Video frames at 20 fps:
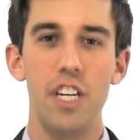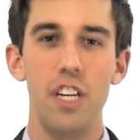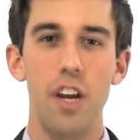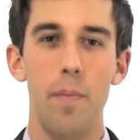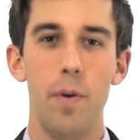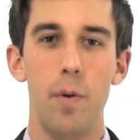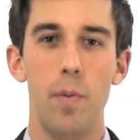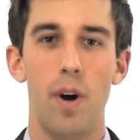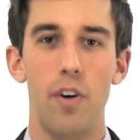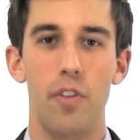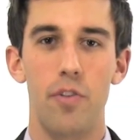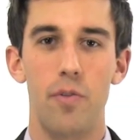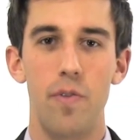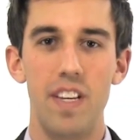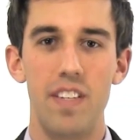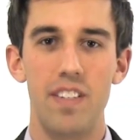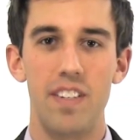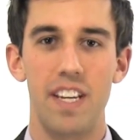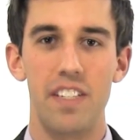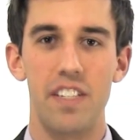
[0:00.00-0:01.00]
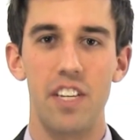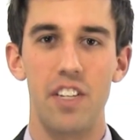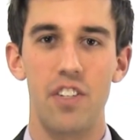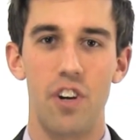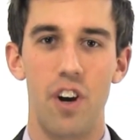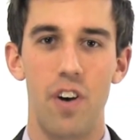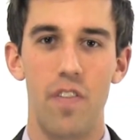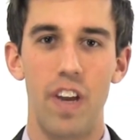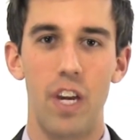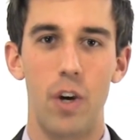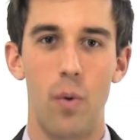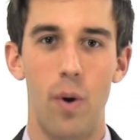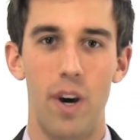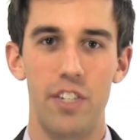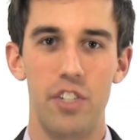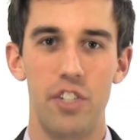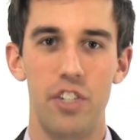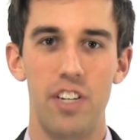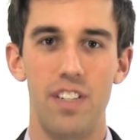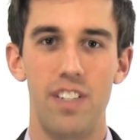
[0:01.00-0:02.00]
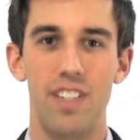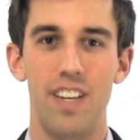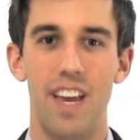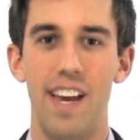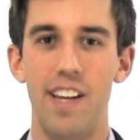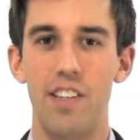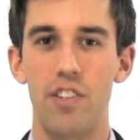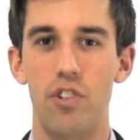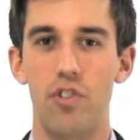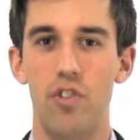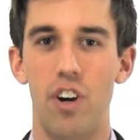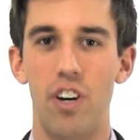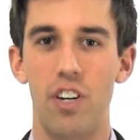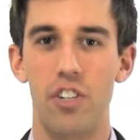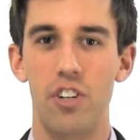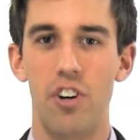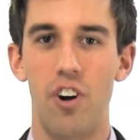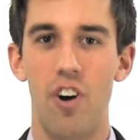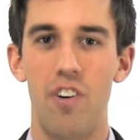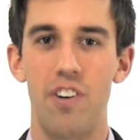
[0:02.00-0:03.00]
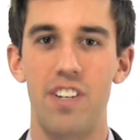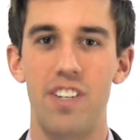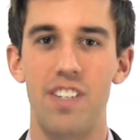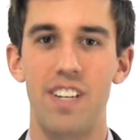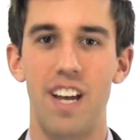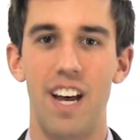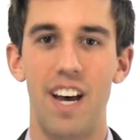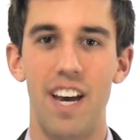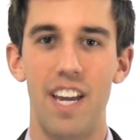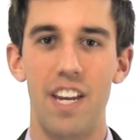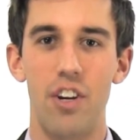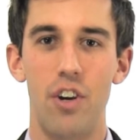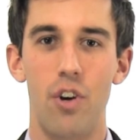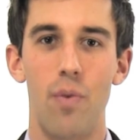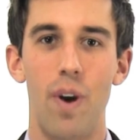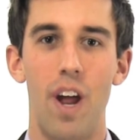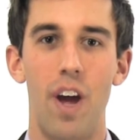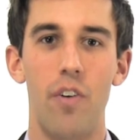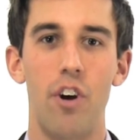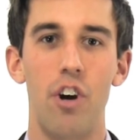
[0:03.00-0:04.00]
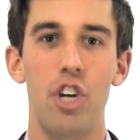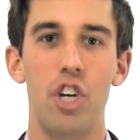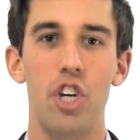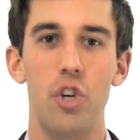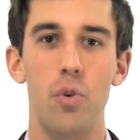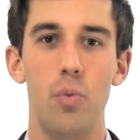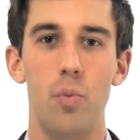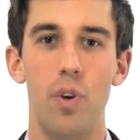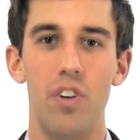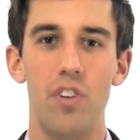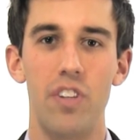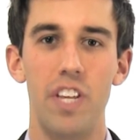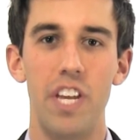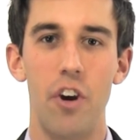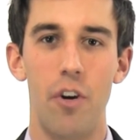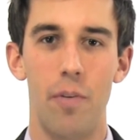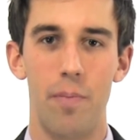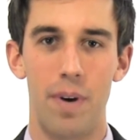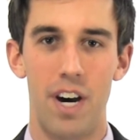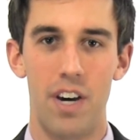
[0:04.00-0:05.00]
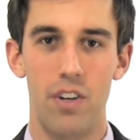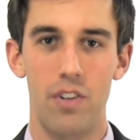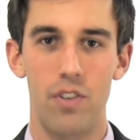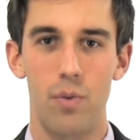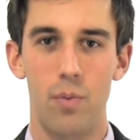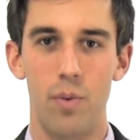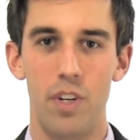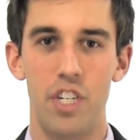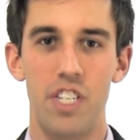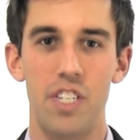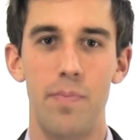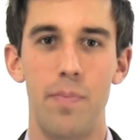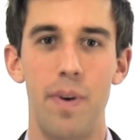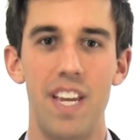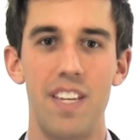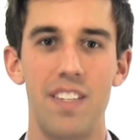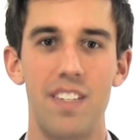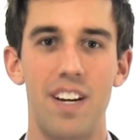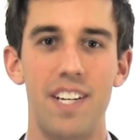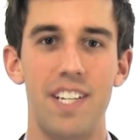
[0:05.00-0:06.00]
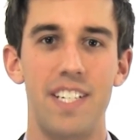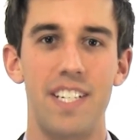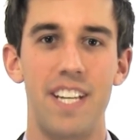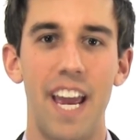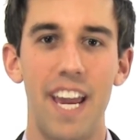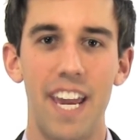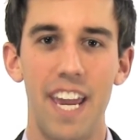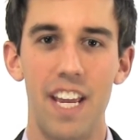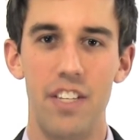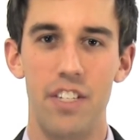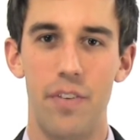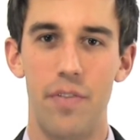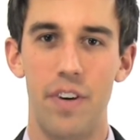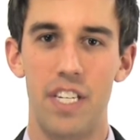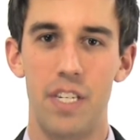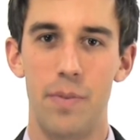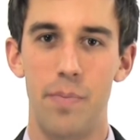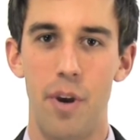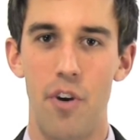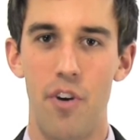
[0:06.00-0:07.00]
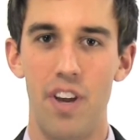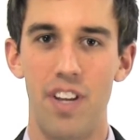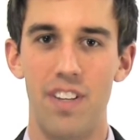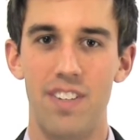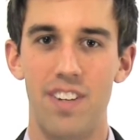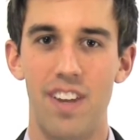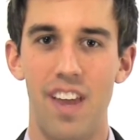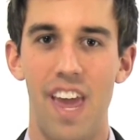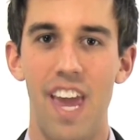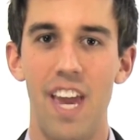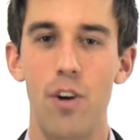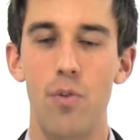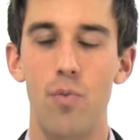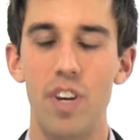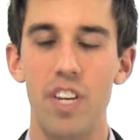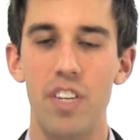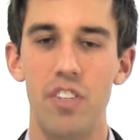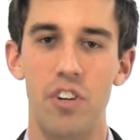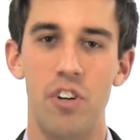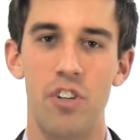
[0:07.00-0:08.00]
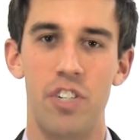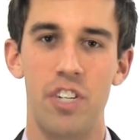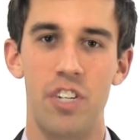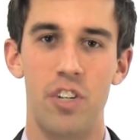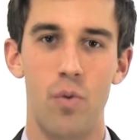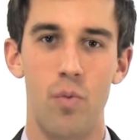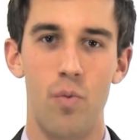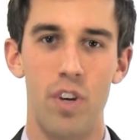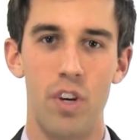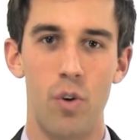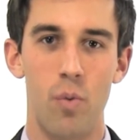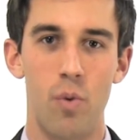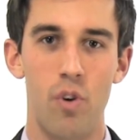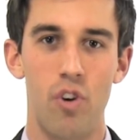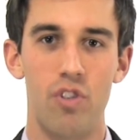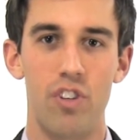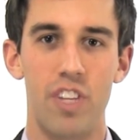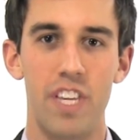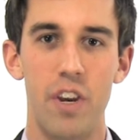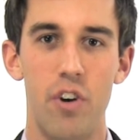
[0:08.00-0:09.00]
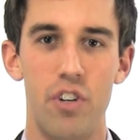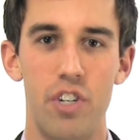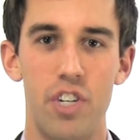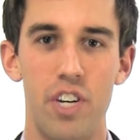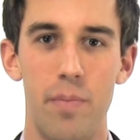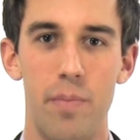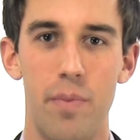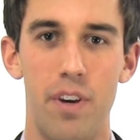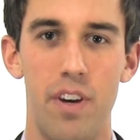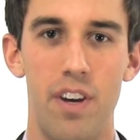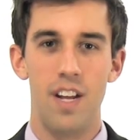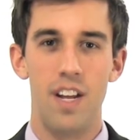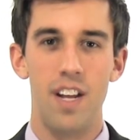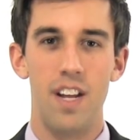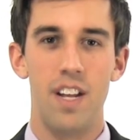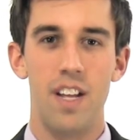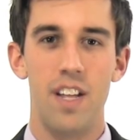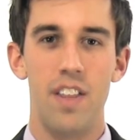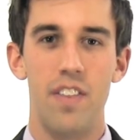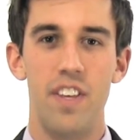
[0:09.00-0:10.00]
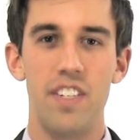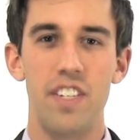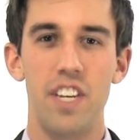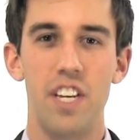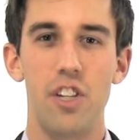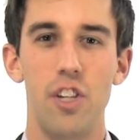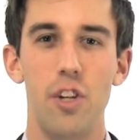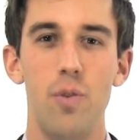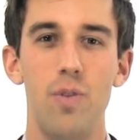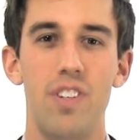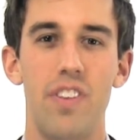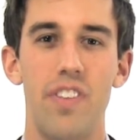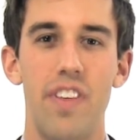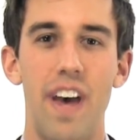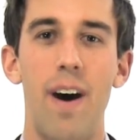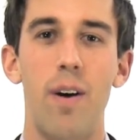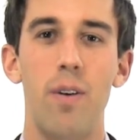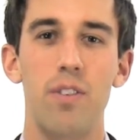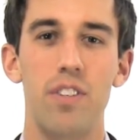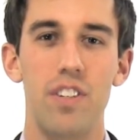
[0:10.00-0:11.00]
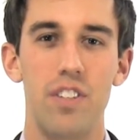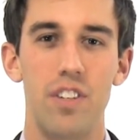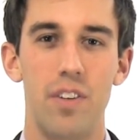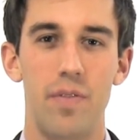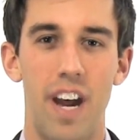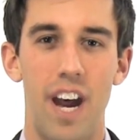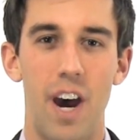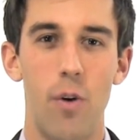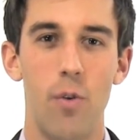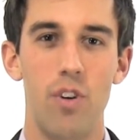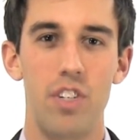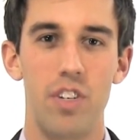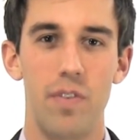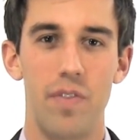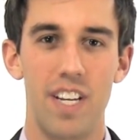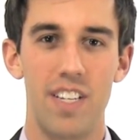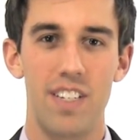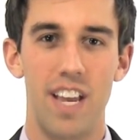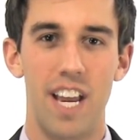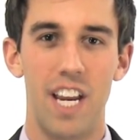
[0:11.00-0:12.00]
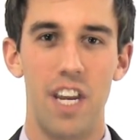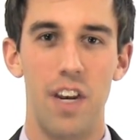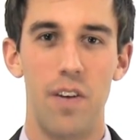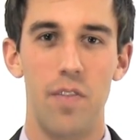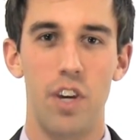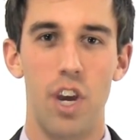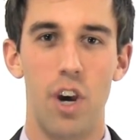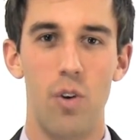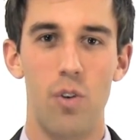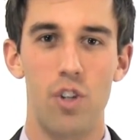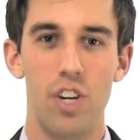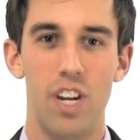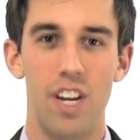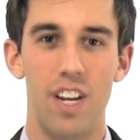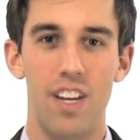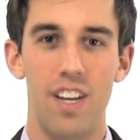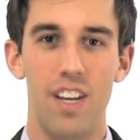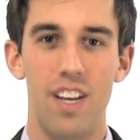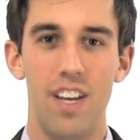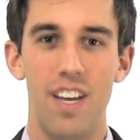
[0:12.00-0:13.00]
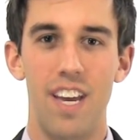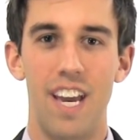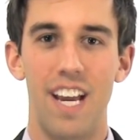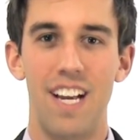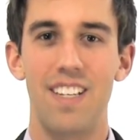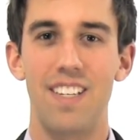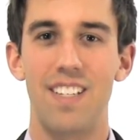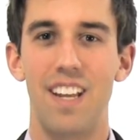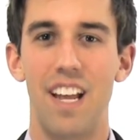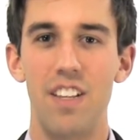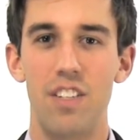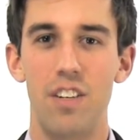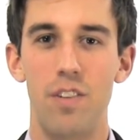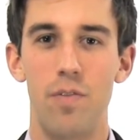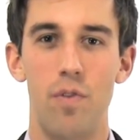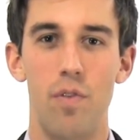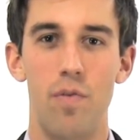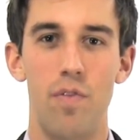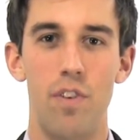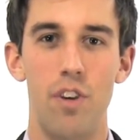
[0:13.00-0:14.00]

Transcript: GWL 360 survey questions and structure are designed around our Good Will Leader model, which is based on decades of experience and research into real-world leadership. This includes thousands of hours of executive coaching, extensive